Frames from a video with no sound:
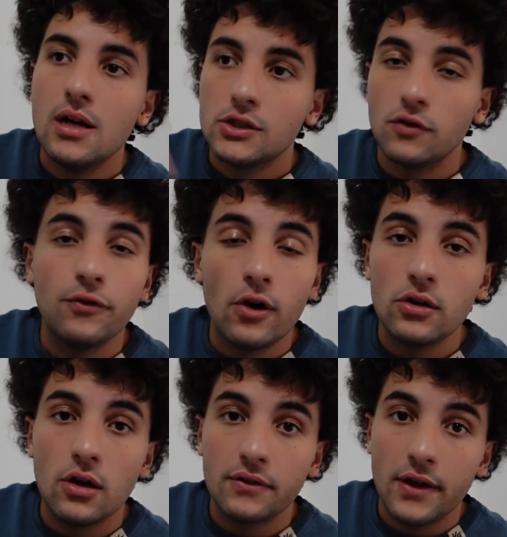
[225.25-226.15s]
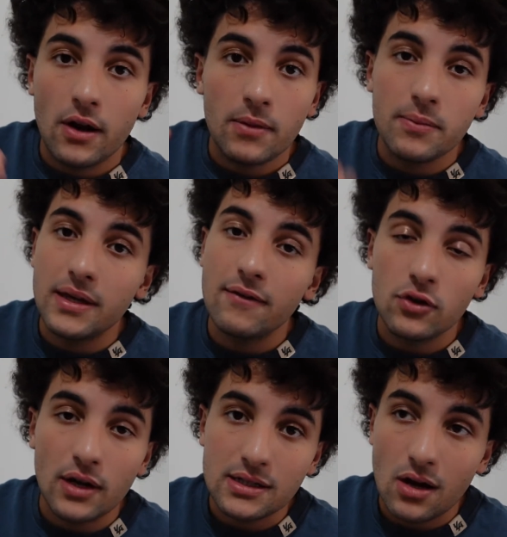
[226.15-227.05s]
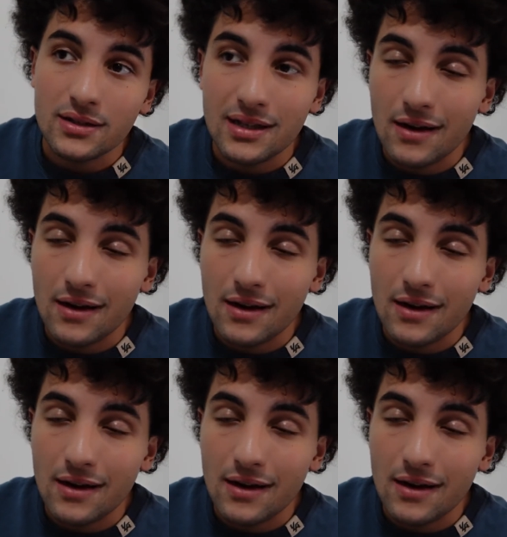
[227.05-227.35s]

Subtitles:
So follow along there. I'm going to be giving you guys content